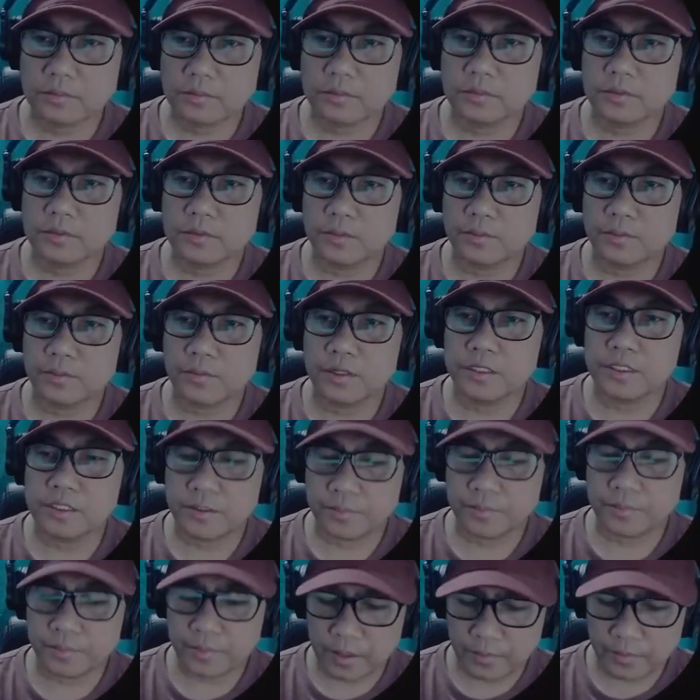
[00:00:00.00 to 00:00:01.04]
of course,
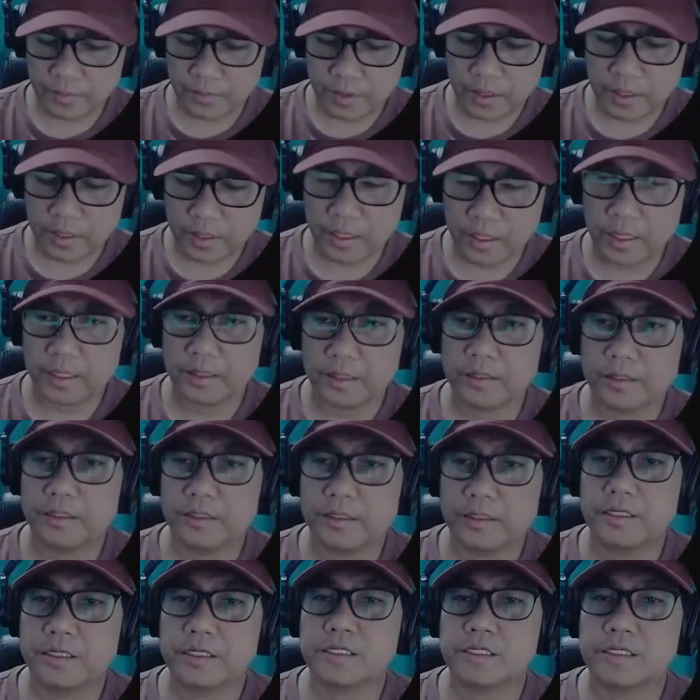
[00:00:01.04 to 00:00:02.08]
if I enter
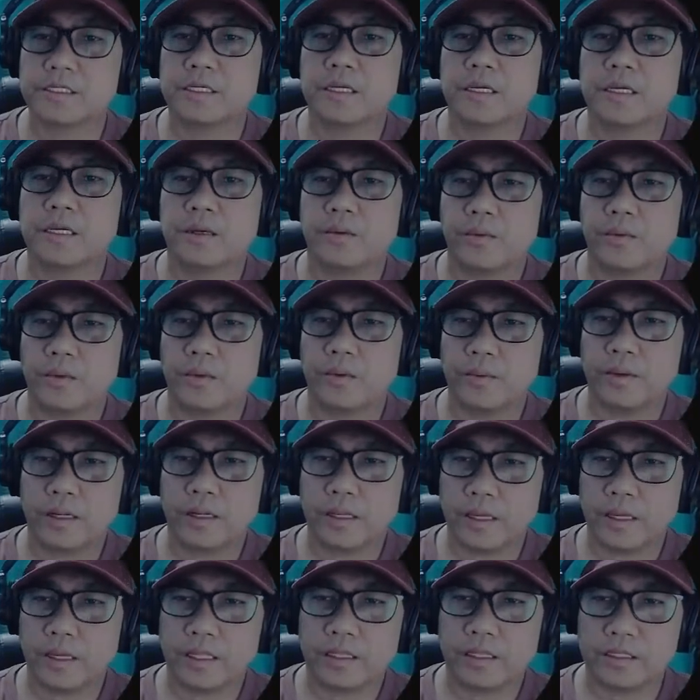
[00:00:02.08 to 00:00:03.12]
this, we will
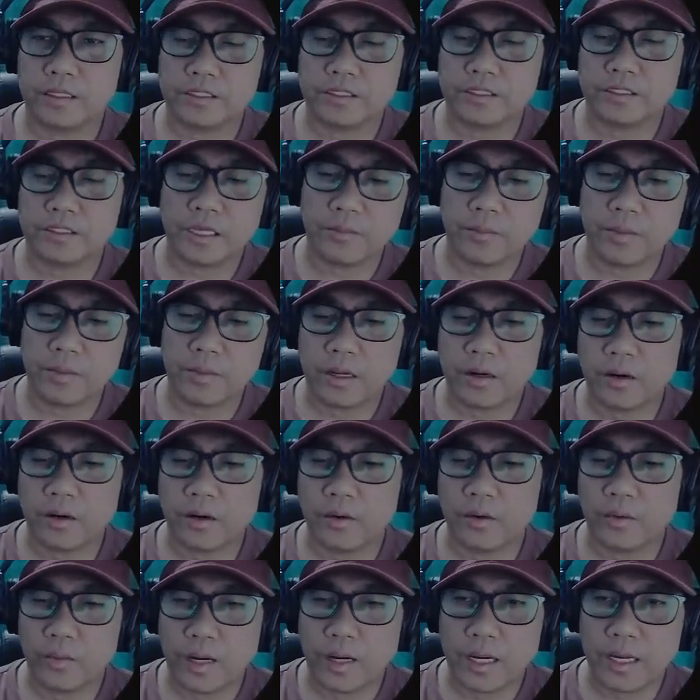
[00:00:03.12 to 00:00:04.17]
get the same
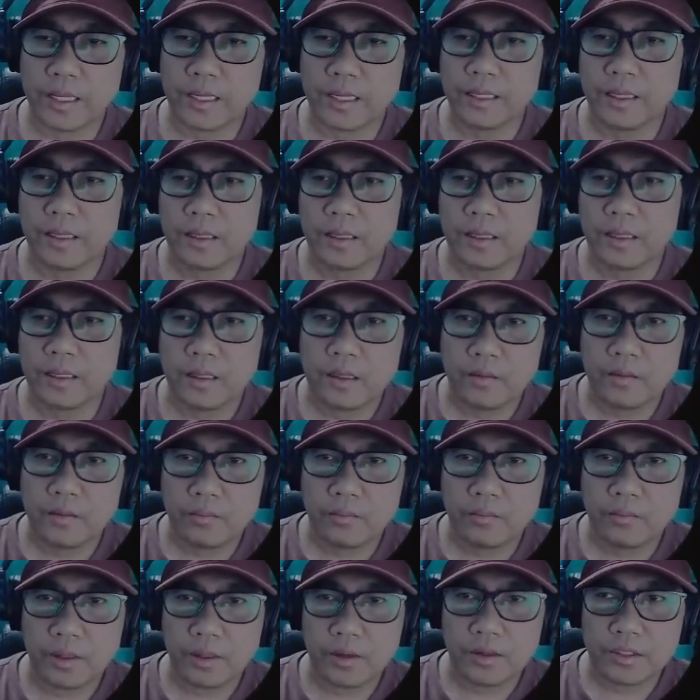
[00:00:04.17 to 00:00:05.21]
error. Why?
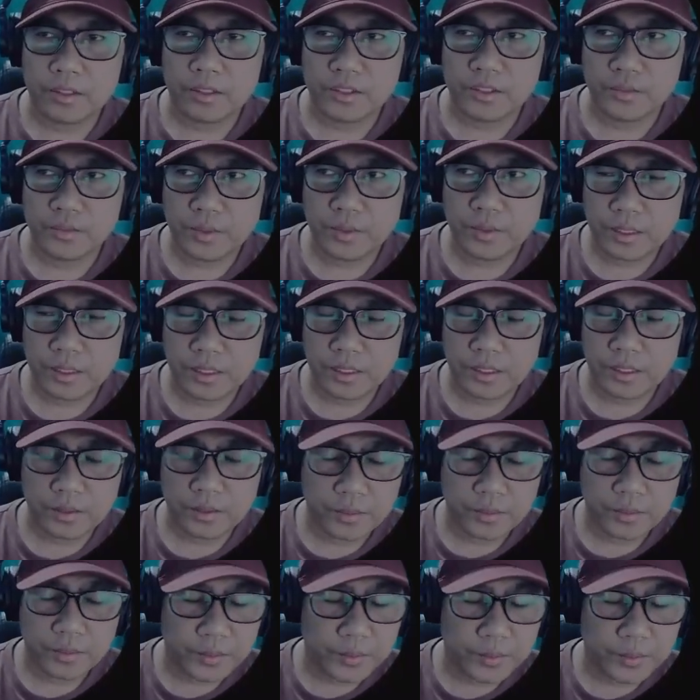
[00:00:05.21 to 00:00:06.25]
Because we need
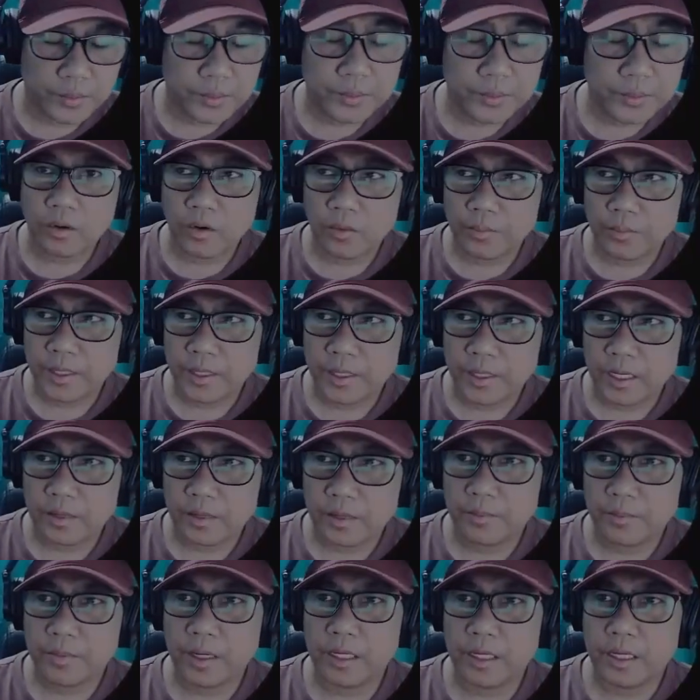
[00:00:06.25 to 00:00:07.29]
to open
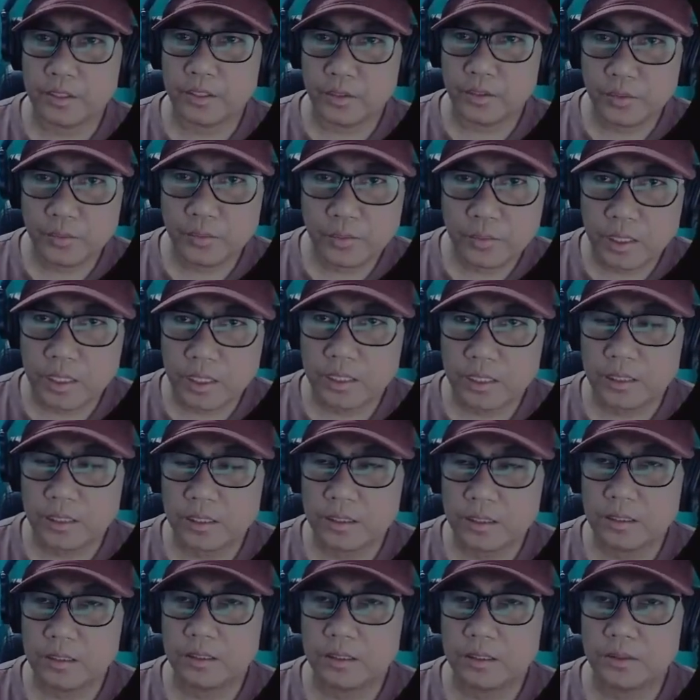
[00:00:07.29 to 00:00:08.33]
up a new one.
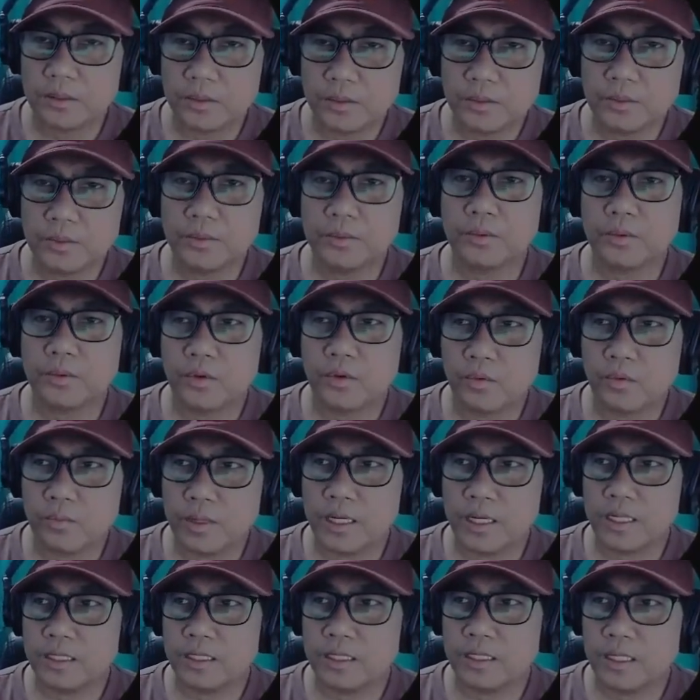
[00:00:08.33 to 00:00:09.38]
New
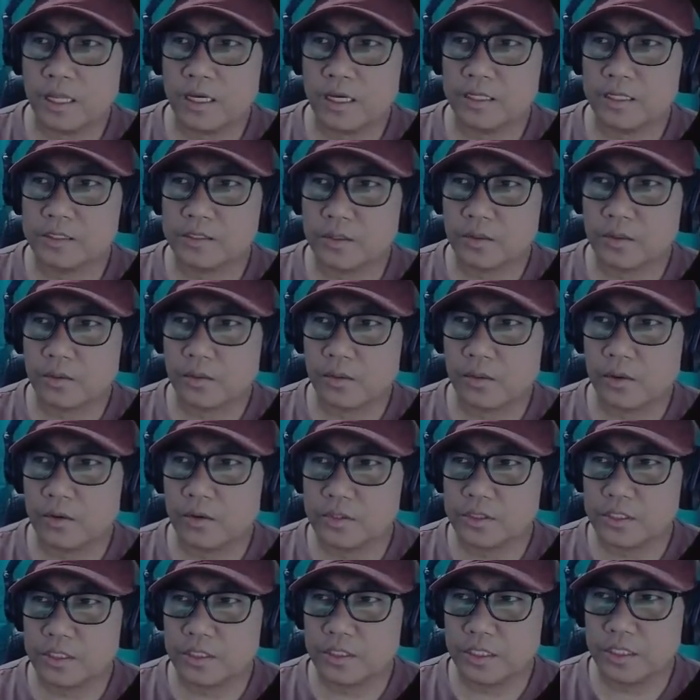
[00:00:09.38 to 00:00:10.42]
command line. So
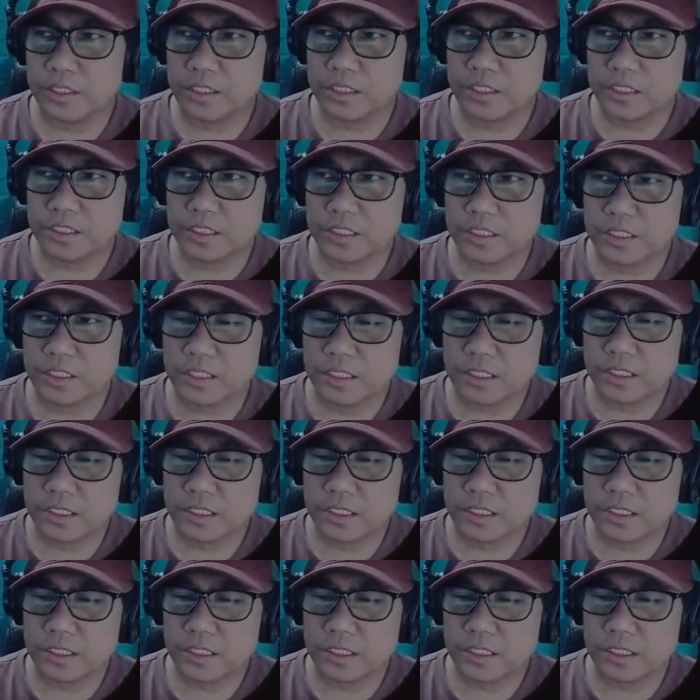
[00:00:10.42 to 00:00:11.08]
close this